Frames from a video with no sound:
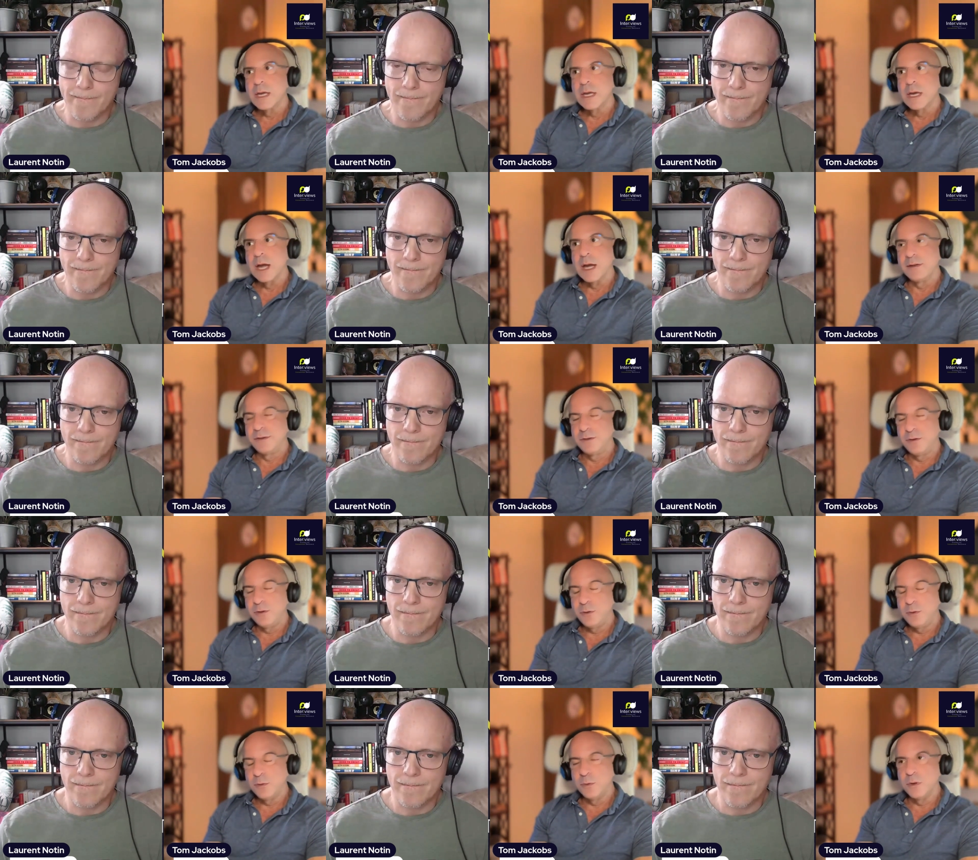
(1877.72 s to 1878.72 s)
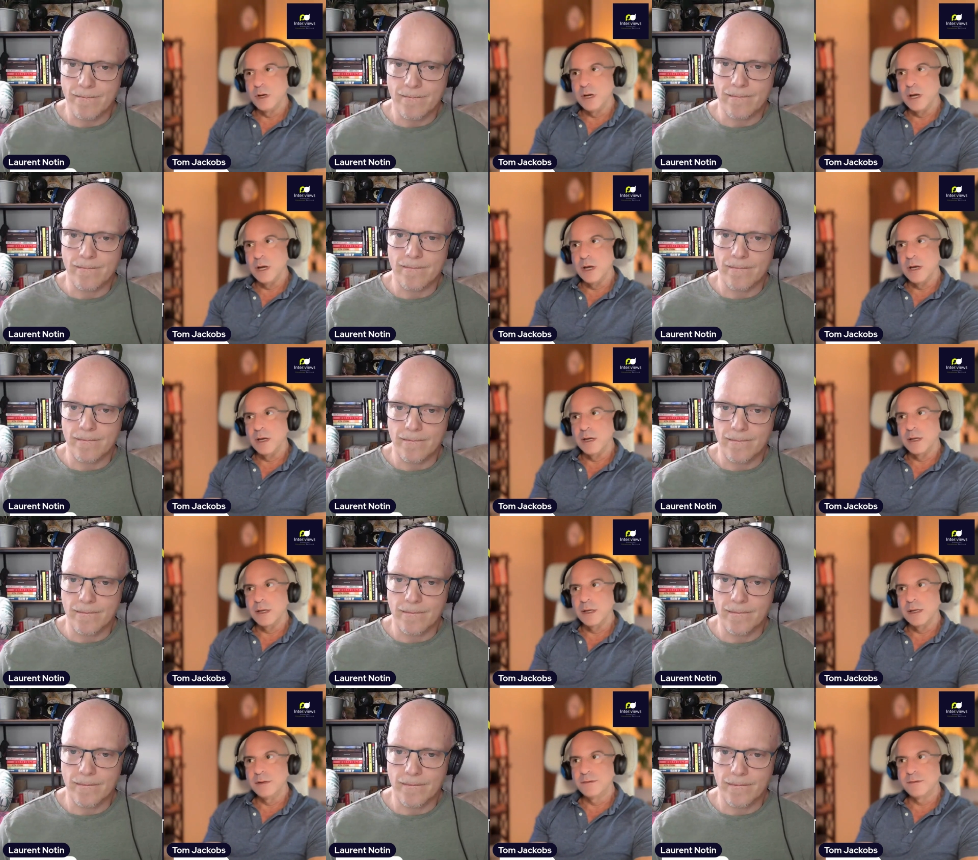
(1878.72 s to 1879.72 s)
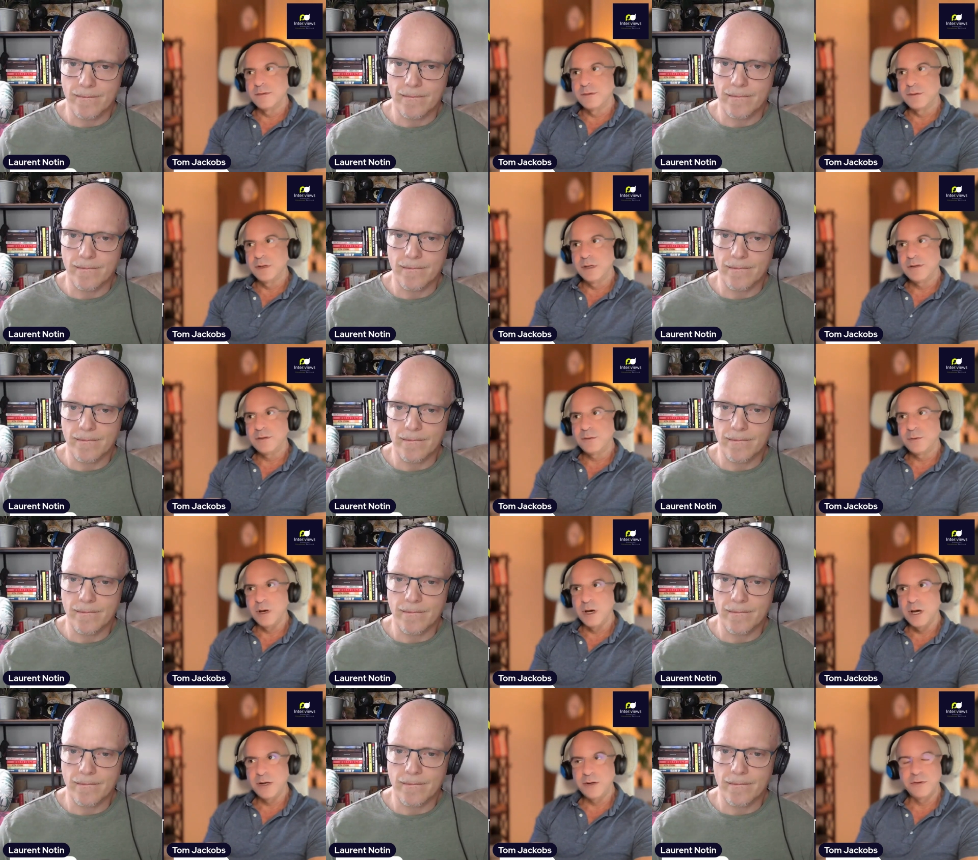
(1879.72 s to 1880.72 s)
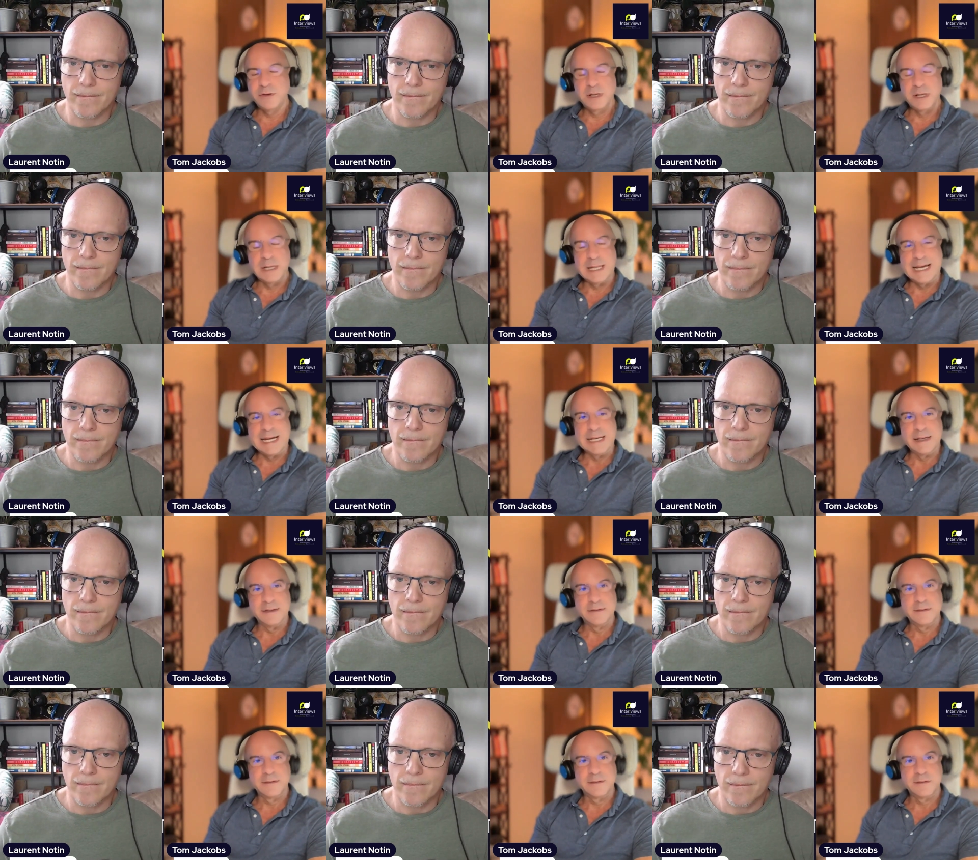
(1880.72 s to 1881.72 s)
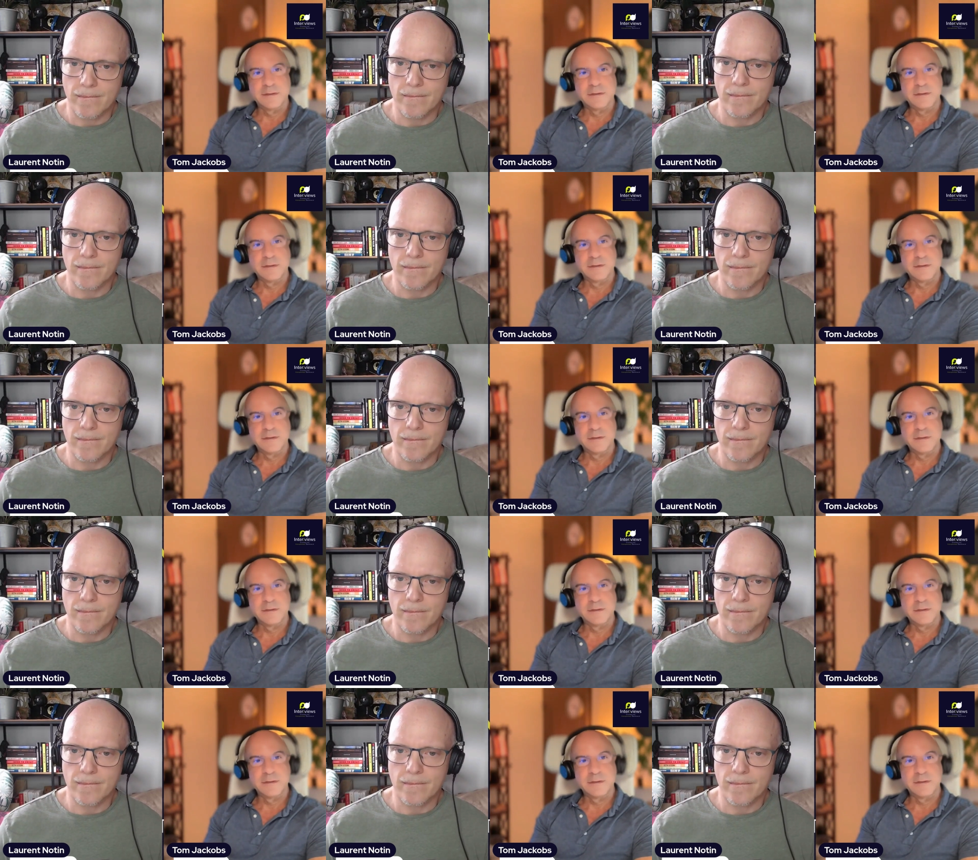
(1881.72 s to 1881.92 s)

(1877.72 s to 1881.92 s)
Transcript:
Speaker 1: I do. Uh, it's to get to 100 clients.